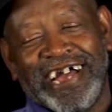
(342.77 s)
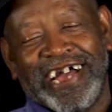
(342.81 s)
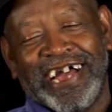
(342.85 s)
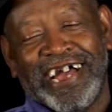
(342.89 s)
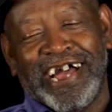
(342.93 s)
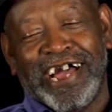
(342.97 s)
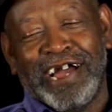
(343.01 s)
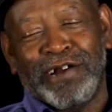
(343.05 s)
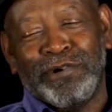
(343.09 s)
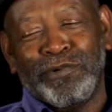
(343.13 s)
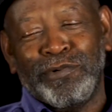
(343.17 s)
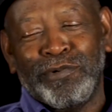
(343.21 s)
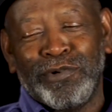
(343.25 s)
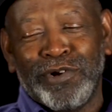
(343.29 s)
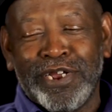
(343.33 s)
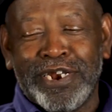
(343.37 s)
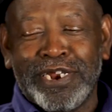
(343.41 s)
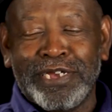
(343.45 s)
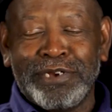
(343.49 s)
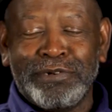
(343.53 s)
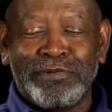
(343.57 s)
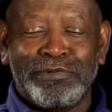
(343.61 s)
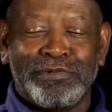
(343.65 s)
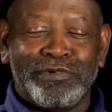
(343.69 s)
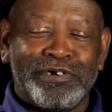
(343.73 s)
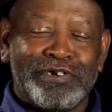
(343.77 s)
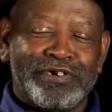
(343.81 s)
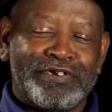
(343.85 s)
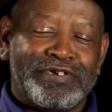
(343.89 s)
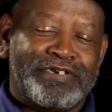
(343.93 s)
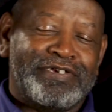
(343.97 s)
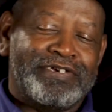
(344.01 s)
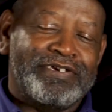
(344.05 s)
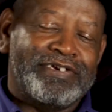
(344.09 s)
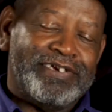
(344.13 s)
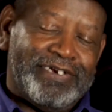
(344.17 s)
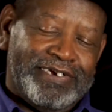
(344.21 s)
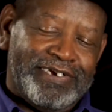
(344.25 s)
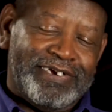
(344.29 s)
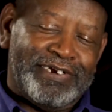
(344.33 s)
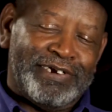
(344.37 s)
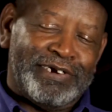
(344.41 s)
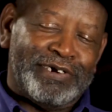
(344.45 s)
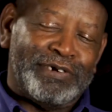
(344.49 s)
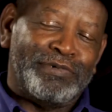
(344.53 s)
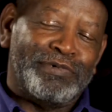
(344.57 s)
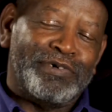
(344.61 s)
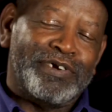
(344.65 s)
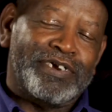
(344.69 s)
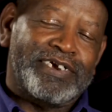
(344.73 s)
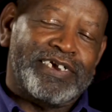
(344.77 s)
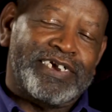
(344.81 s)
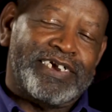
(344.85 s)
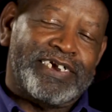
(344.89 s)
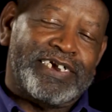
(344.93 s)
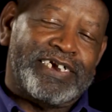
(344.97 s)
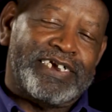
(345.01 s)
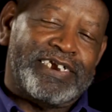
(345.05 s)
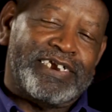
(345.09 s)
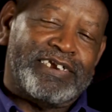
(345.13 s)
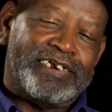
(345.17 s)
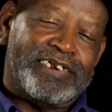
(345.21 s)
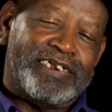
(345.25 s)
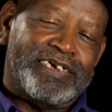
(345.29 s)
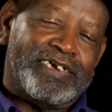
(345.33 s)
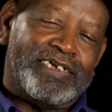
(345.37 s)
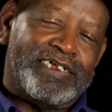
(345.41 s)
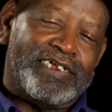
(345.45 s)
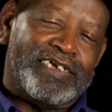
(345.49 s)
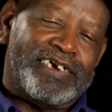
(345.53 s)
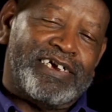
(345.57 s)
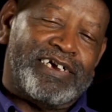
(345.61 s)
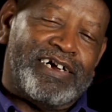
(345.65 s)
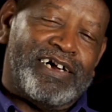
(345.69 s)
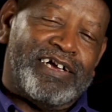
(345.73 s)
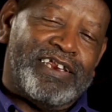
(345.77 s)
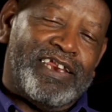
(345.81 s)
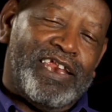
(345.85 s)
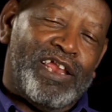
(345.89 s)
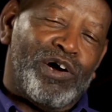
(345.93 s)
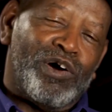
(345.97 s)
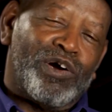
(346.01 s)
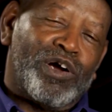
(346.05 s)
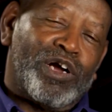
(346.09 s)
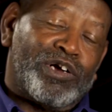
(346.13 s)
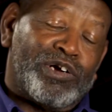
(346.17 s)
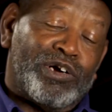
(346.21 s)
I really wish, we had a little longer,